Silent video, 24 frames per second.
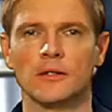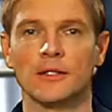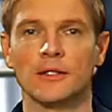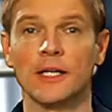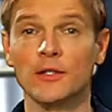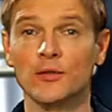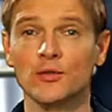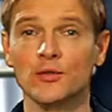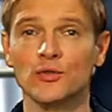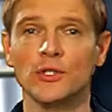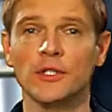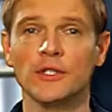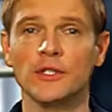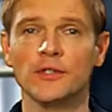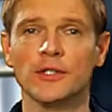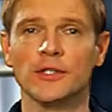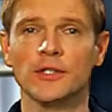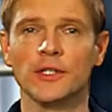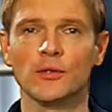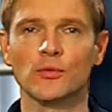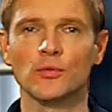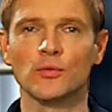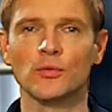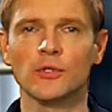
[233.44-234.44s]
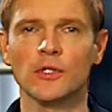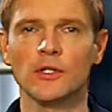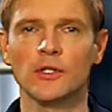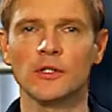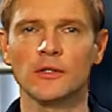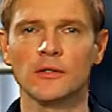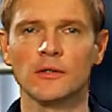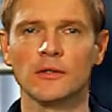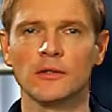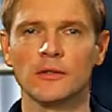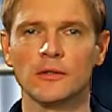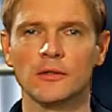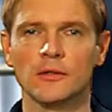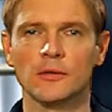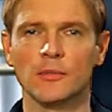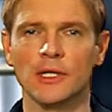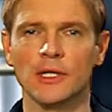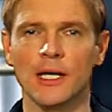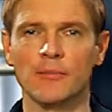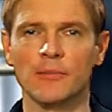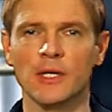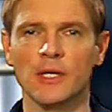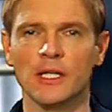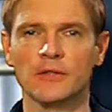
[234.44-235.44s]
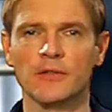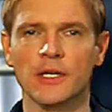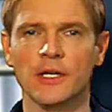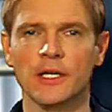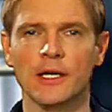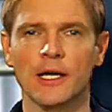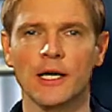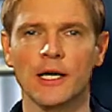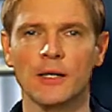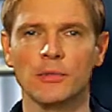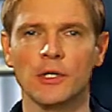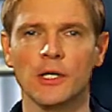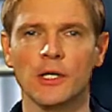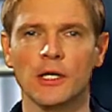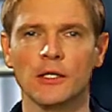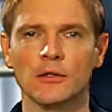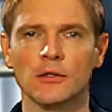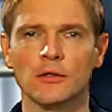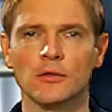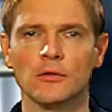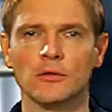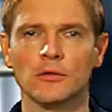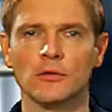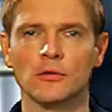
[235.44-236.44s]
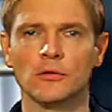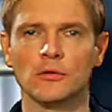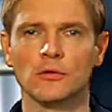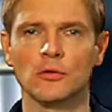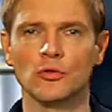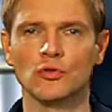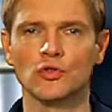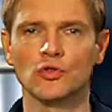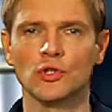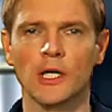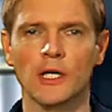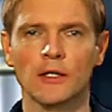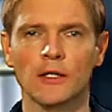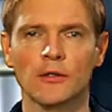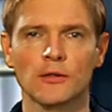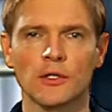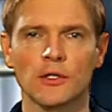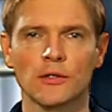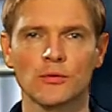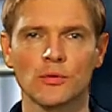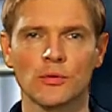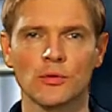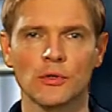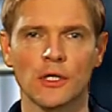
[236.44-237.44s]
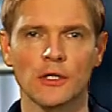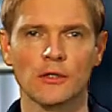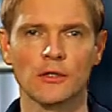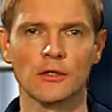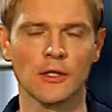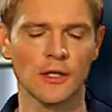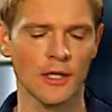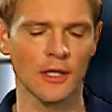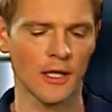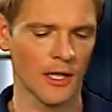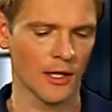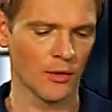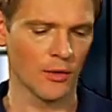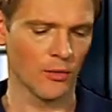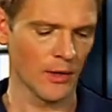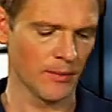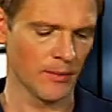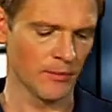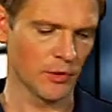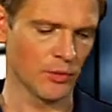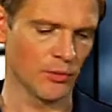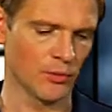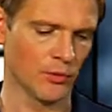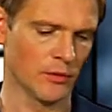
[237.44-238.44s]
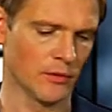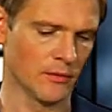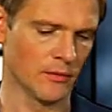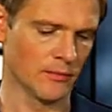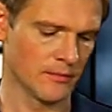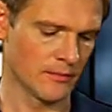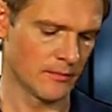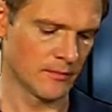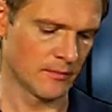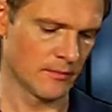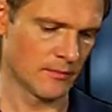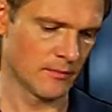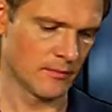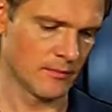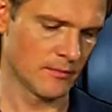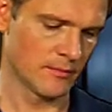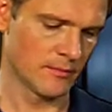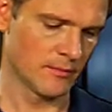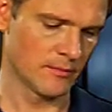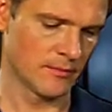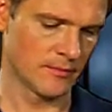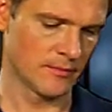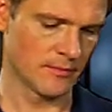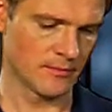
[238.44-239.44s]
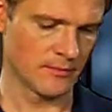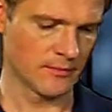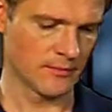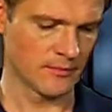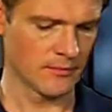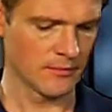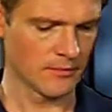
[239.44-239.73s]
To do so, I connect the router with a network cable and launch the OAM tool.